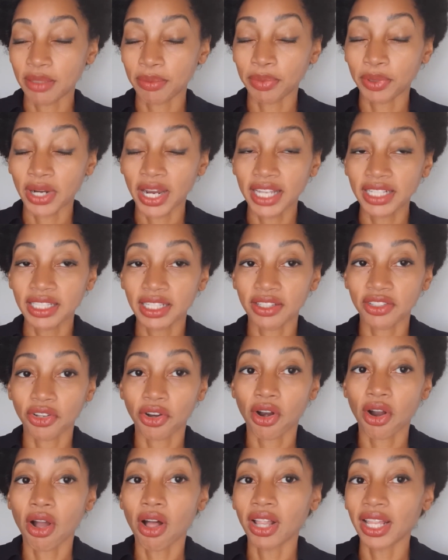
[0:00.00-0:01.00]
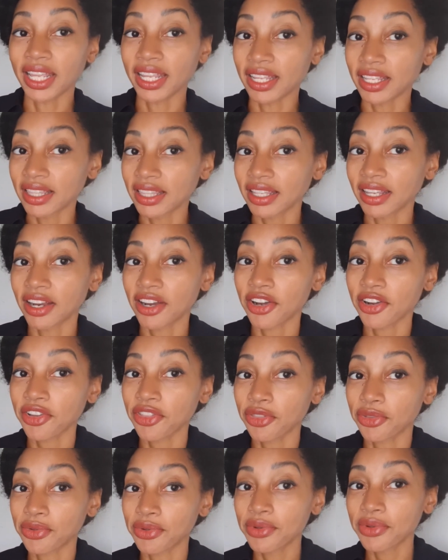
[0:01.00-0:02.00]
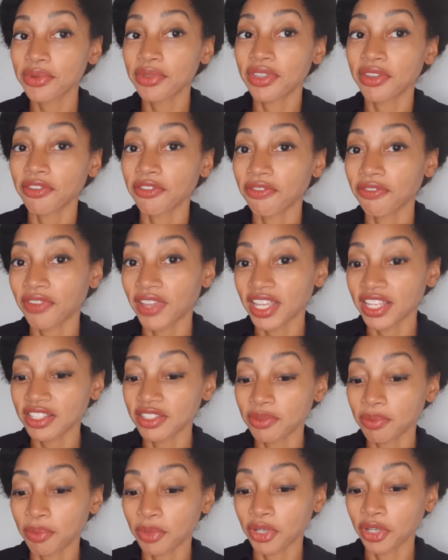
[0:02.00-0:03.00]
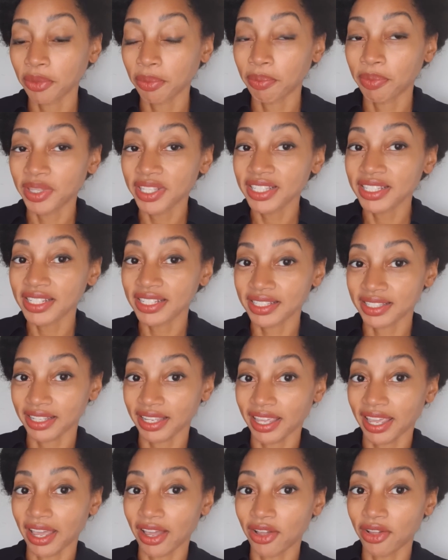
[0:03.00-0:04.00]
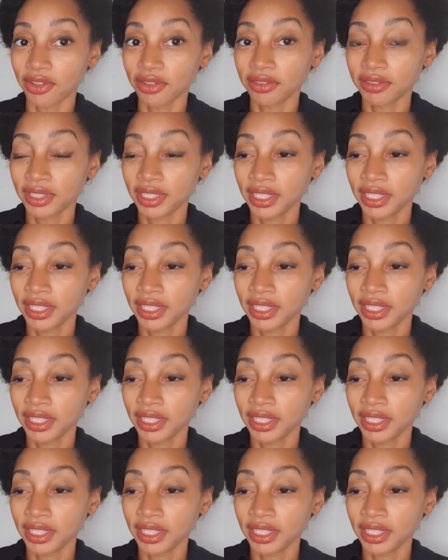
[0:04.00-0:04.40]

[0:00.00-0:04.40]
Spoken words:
the prices are all in there through the Facebook business account.